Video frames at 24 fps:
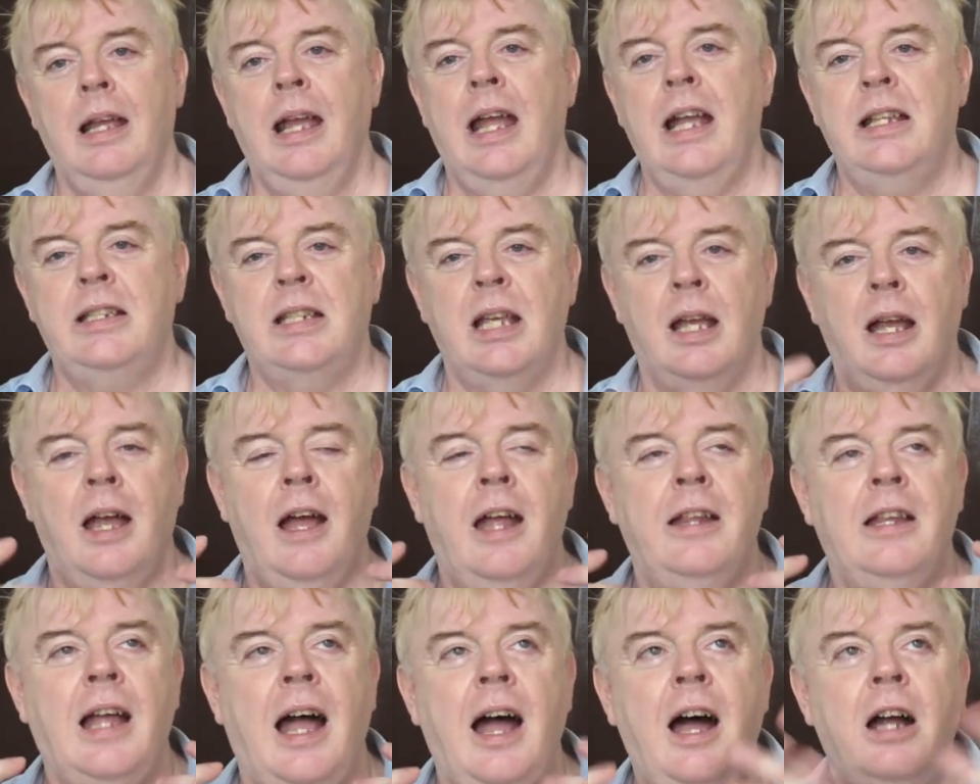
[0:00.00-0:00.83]
It's a,
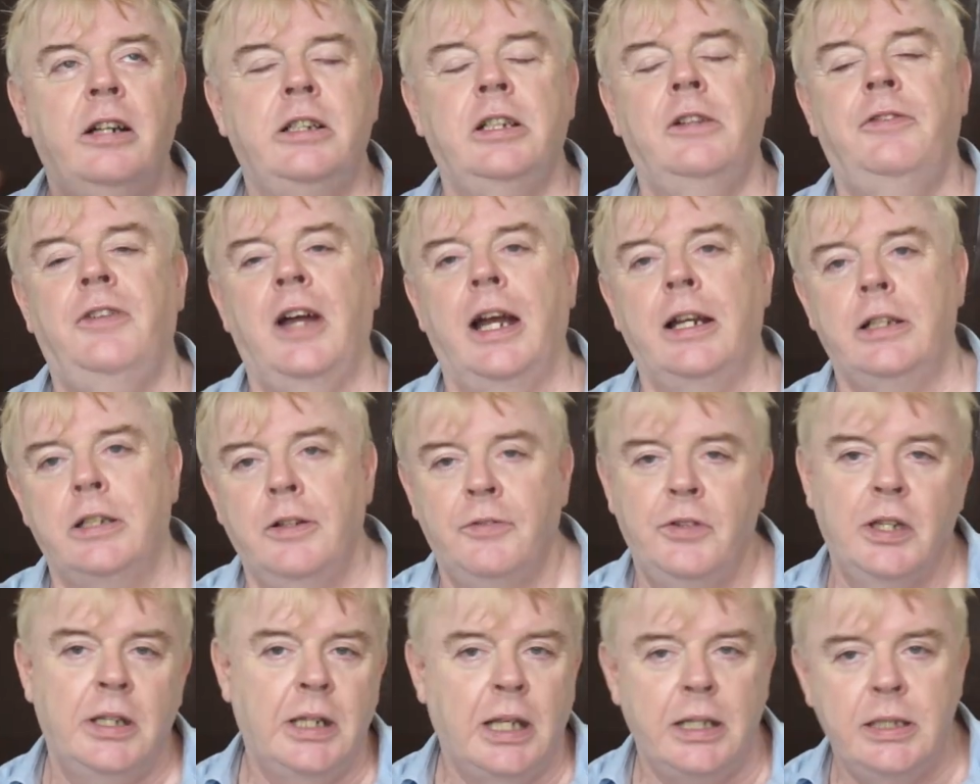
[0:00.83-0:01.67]
an artifact
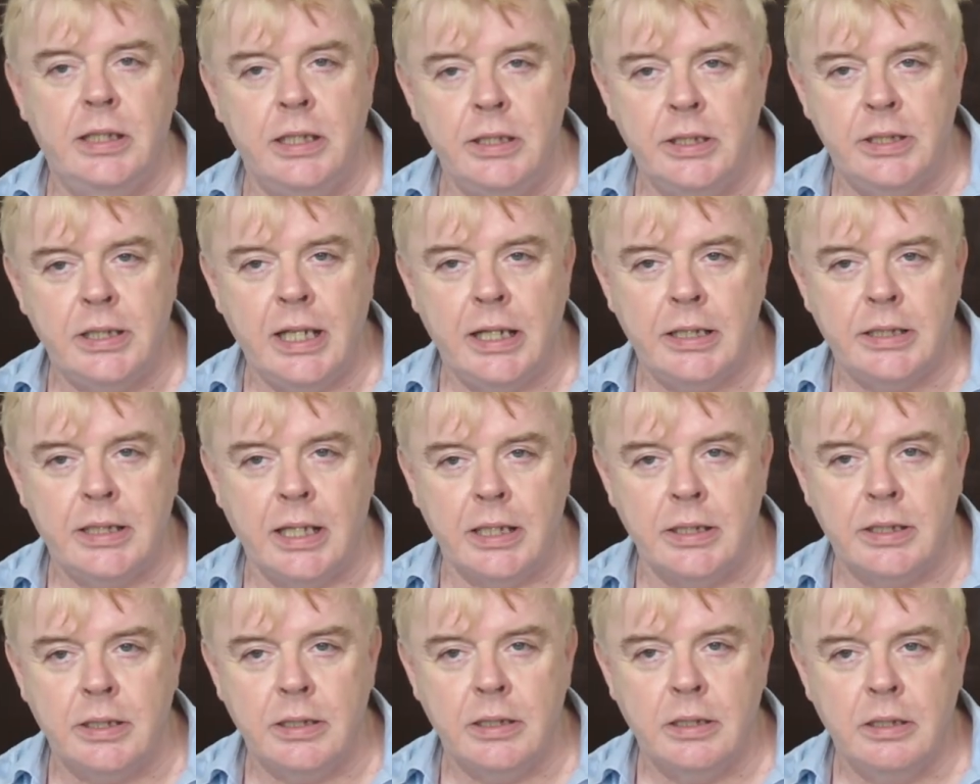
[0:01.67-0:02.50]
of the
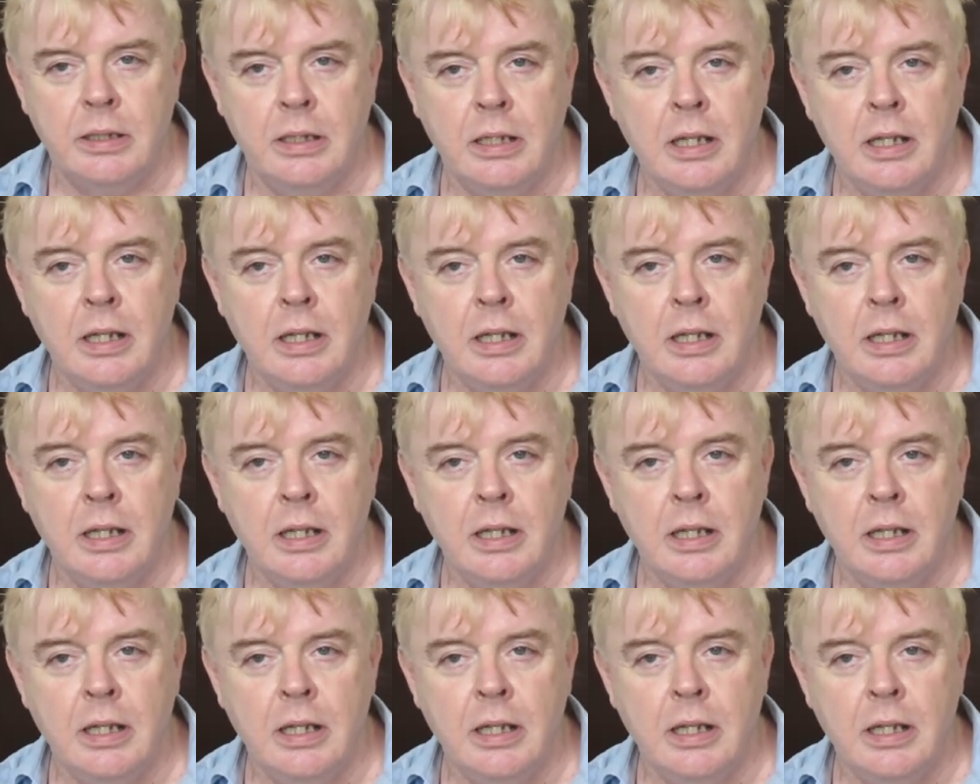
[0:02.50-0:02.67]
1960s.